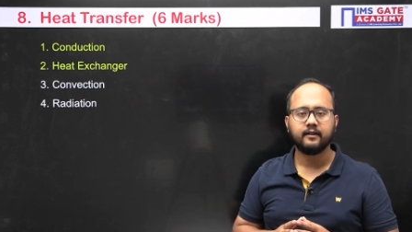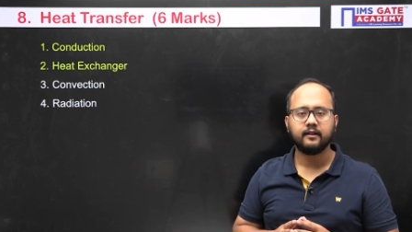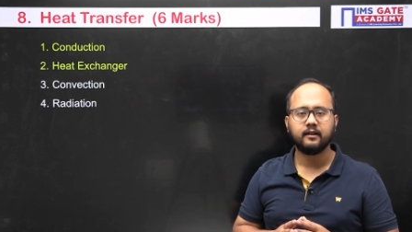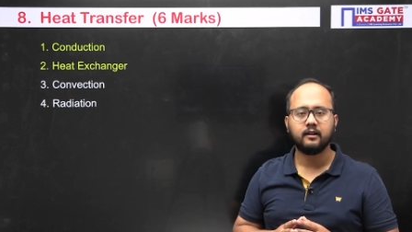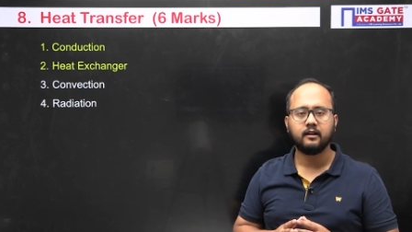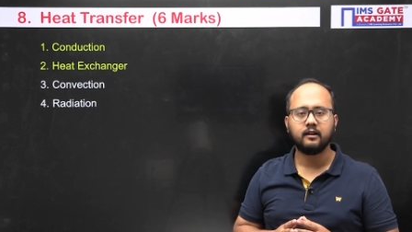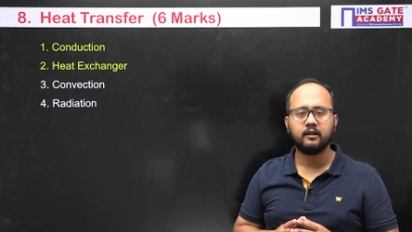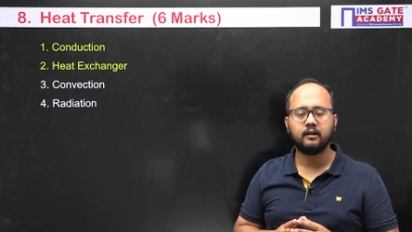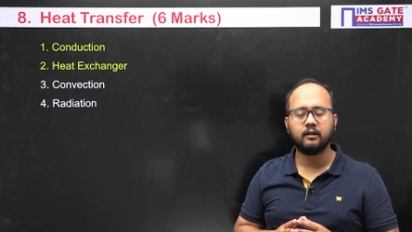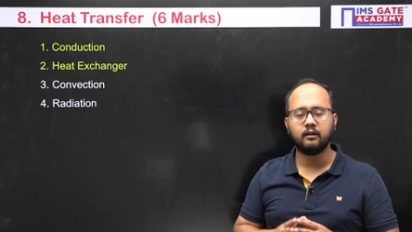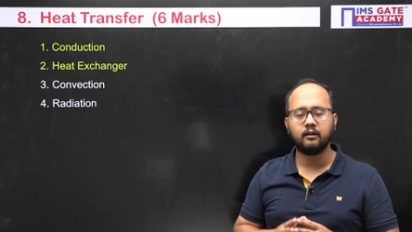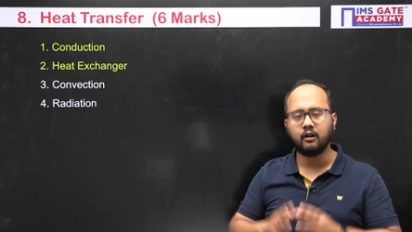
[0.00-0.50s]

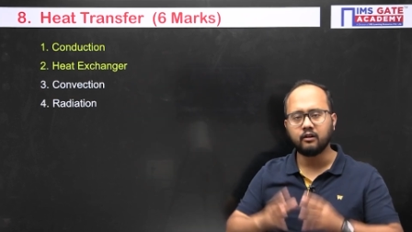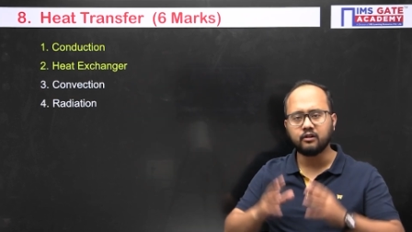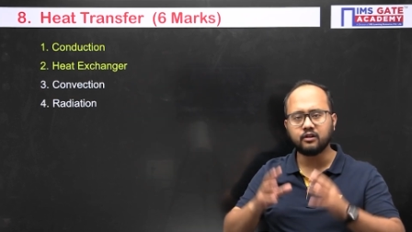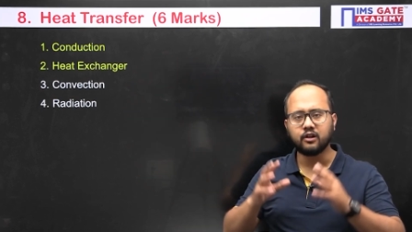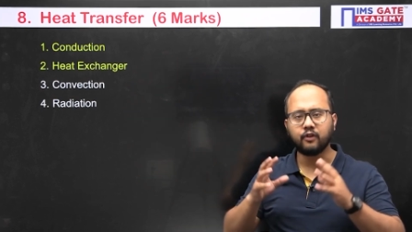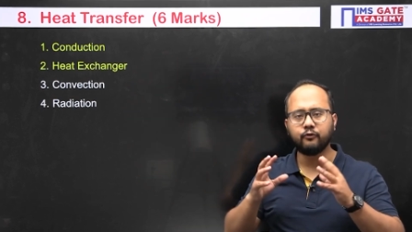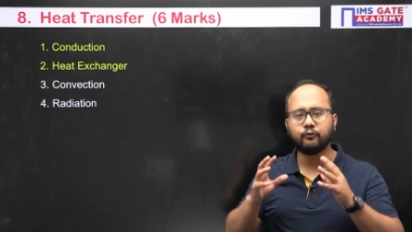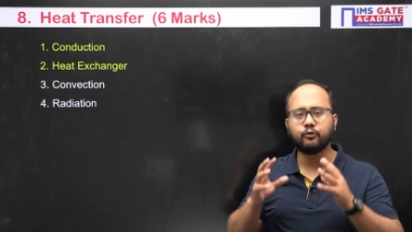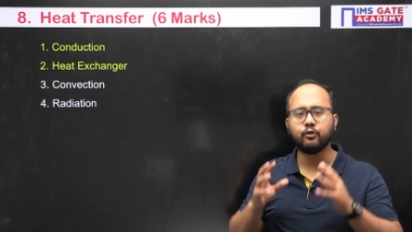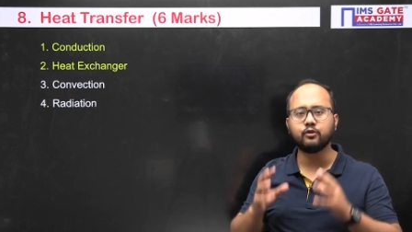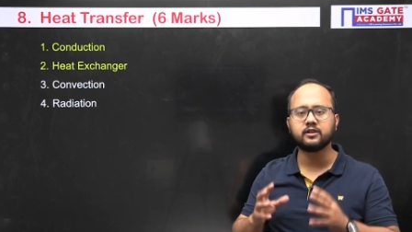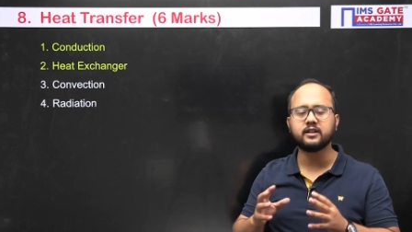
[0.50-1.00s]
Lot of
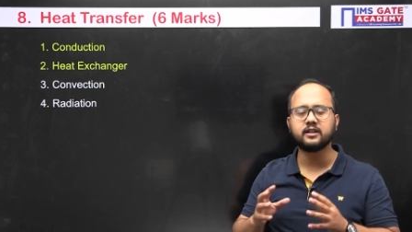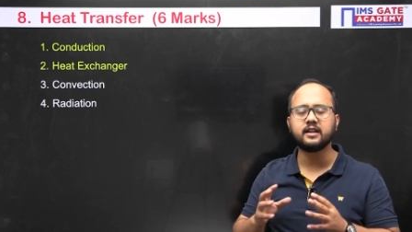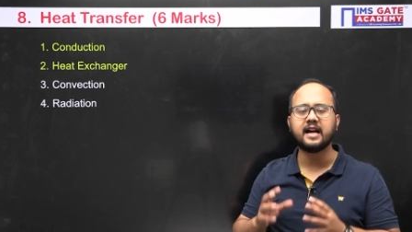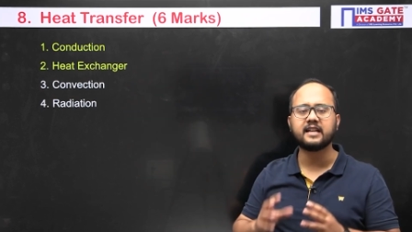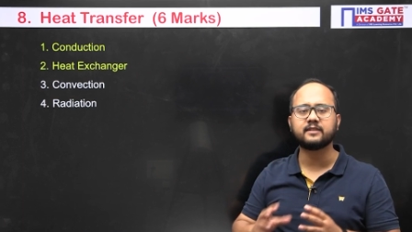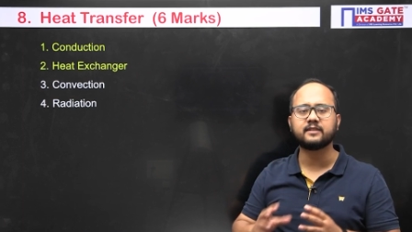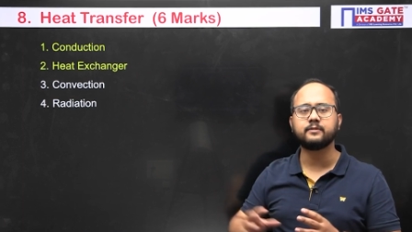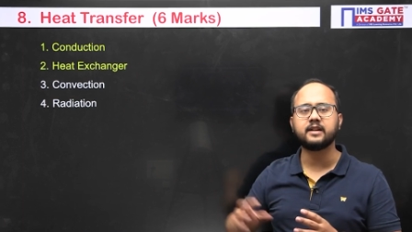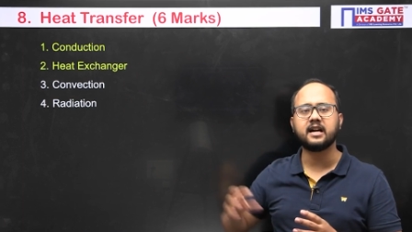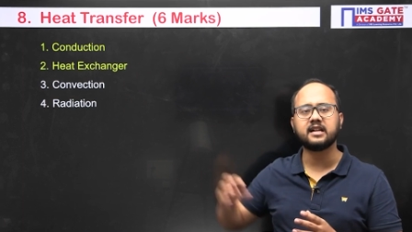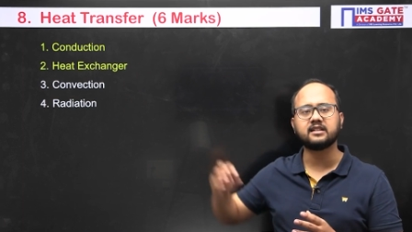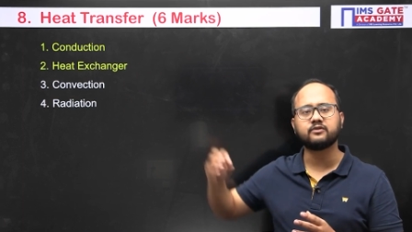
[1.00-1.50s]
question has
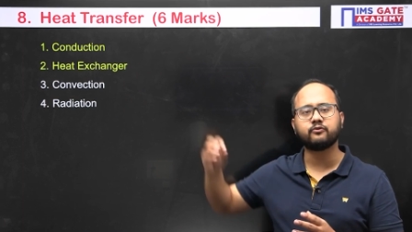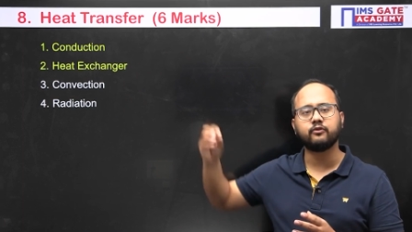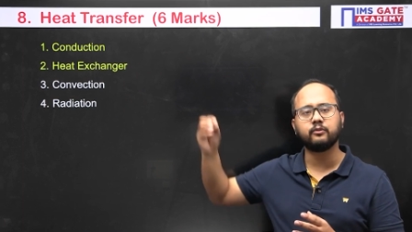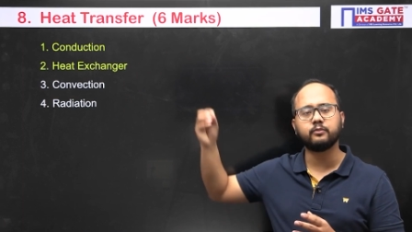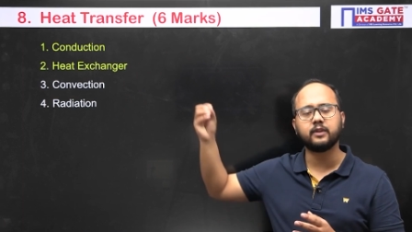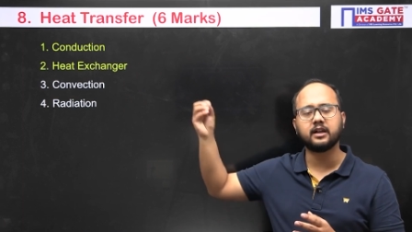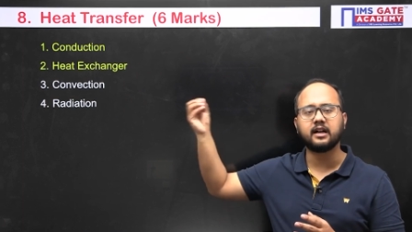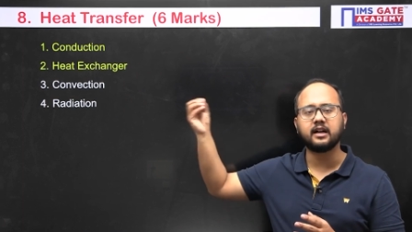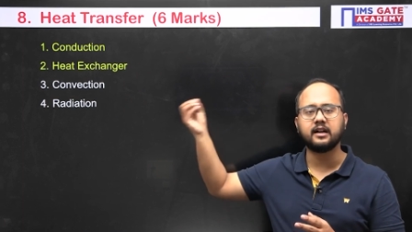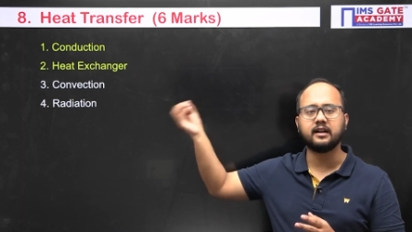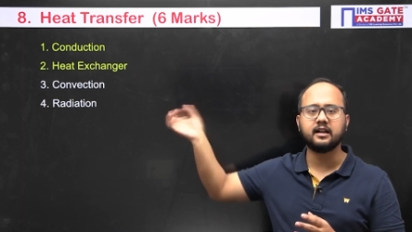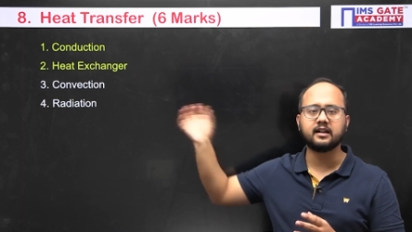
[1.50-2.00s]
been asked from the
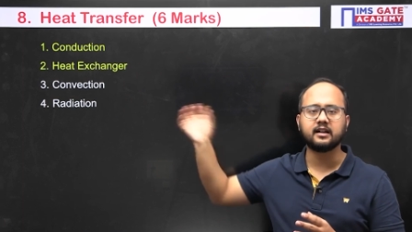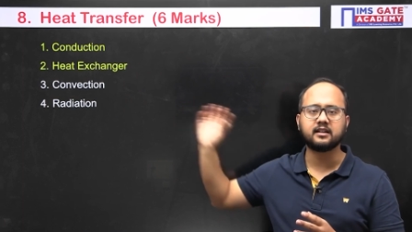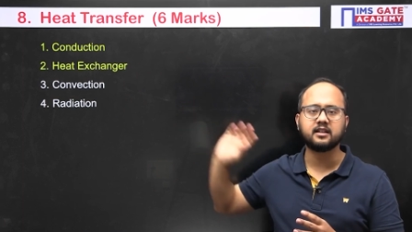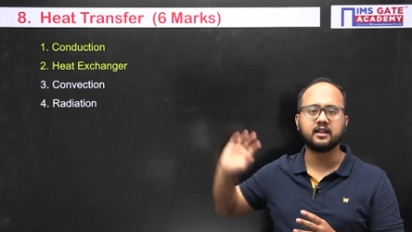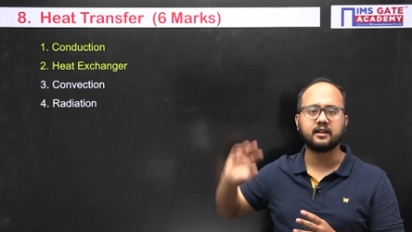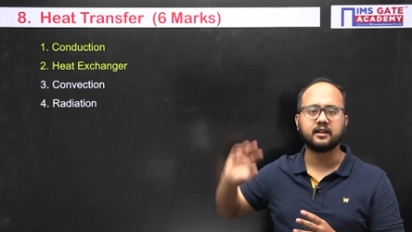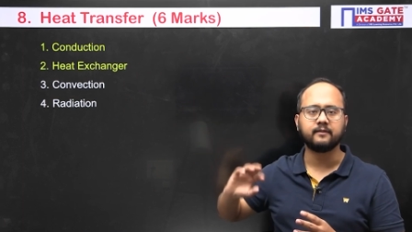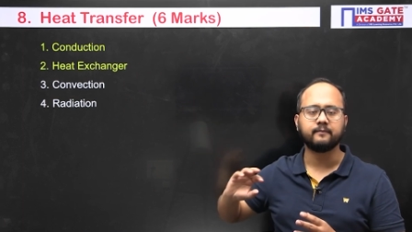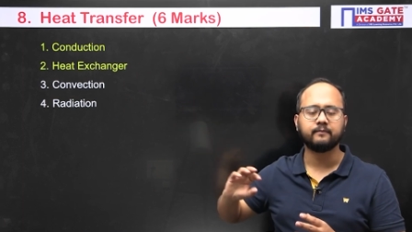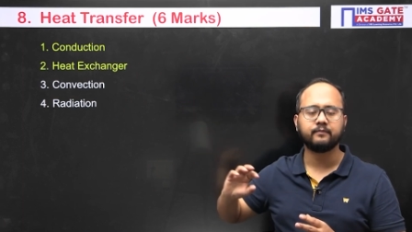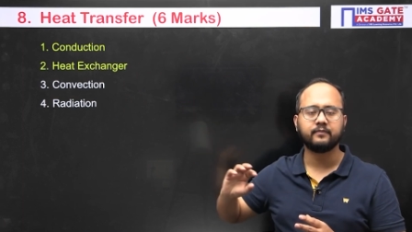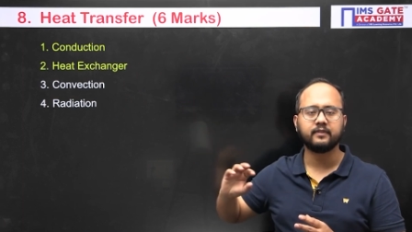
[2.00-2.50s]
conduction,
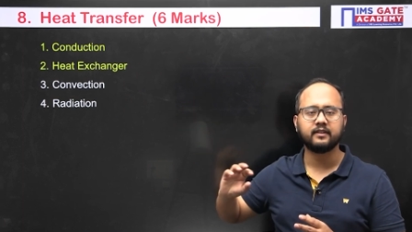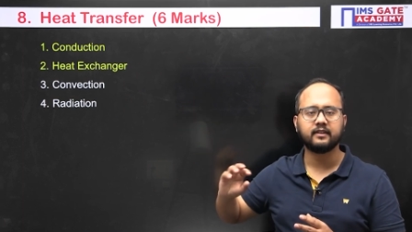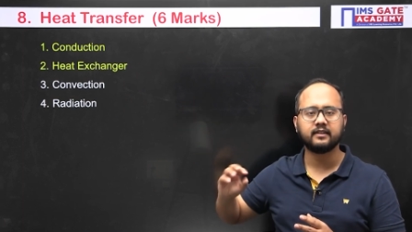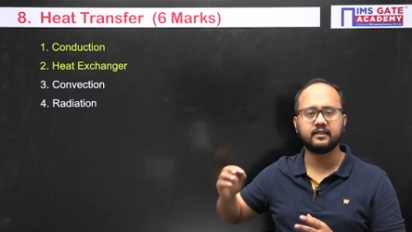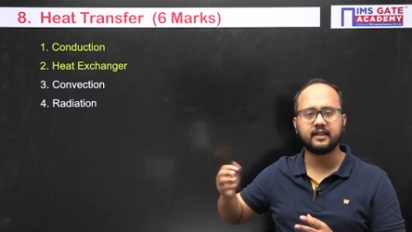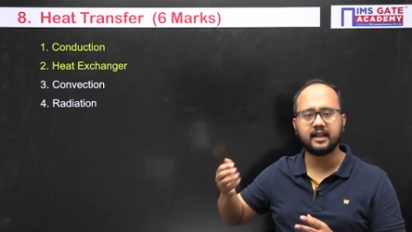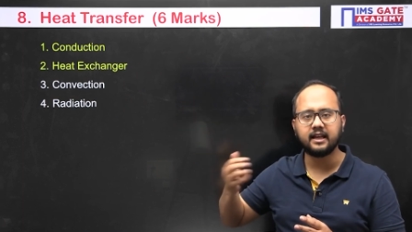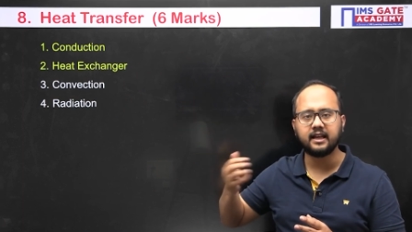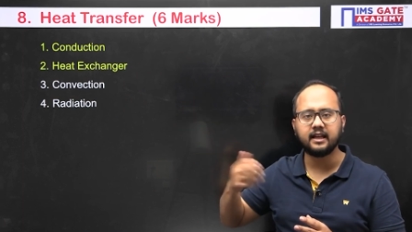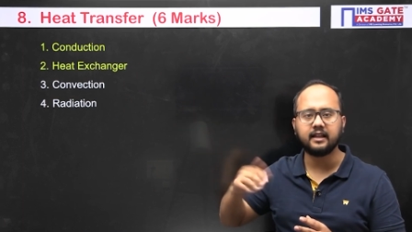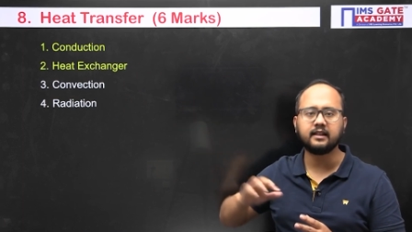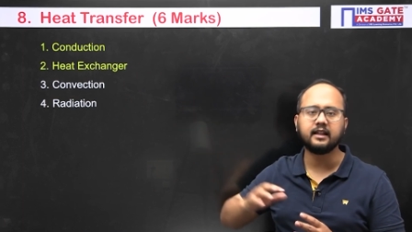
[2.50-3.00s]

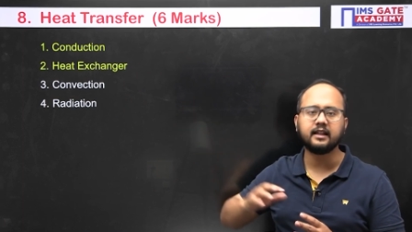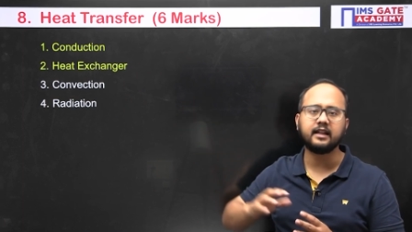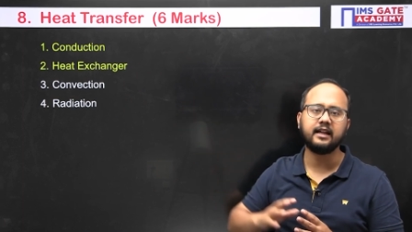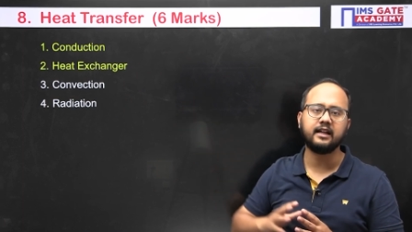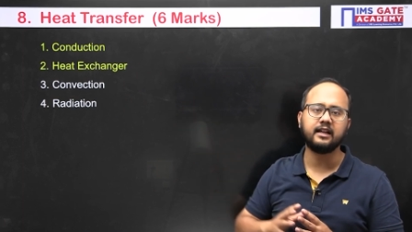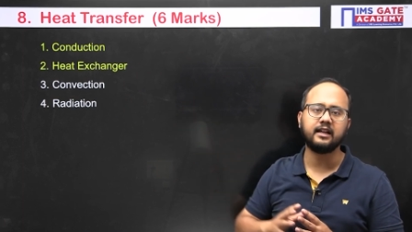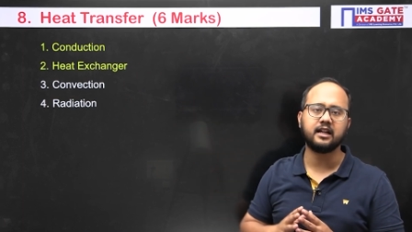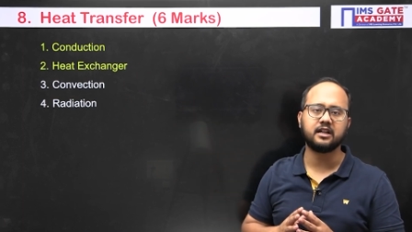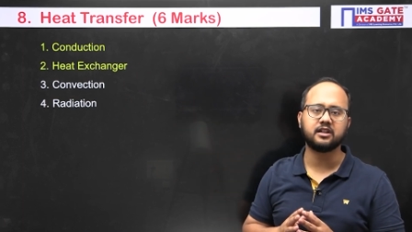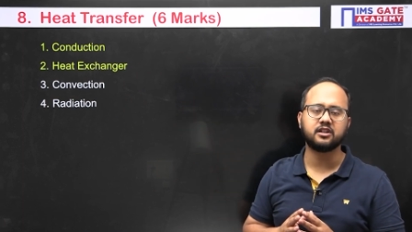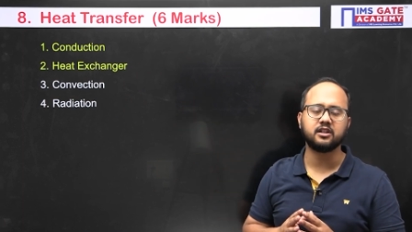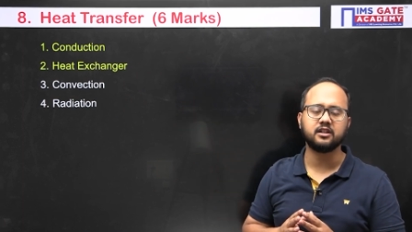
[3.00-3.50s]
then the heat
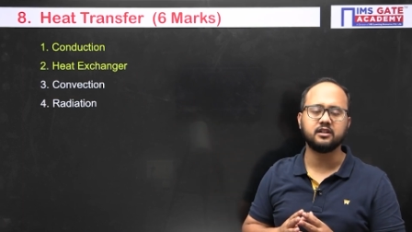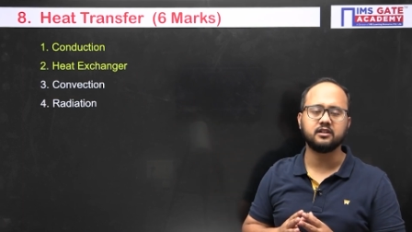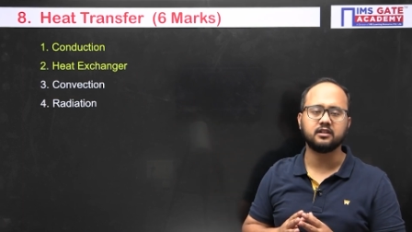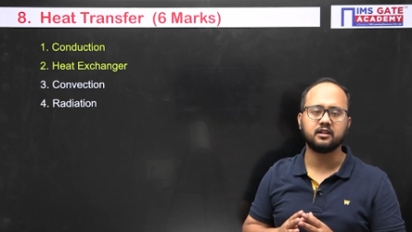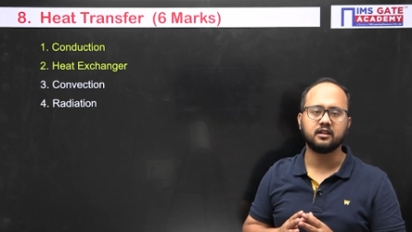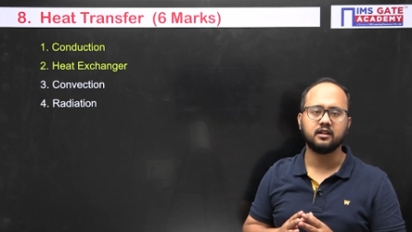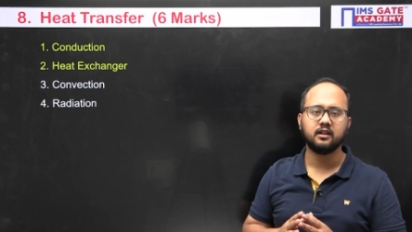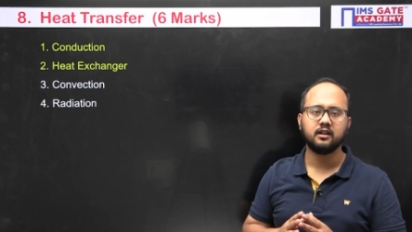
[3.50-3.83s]
exchanger.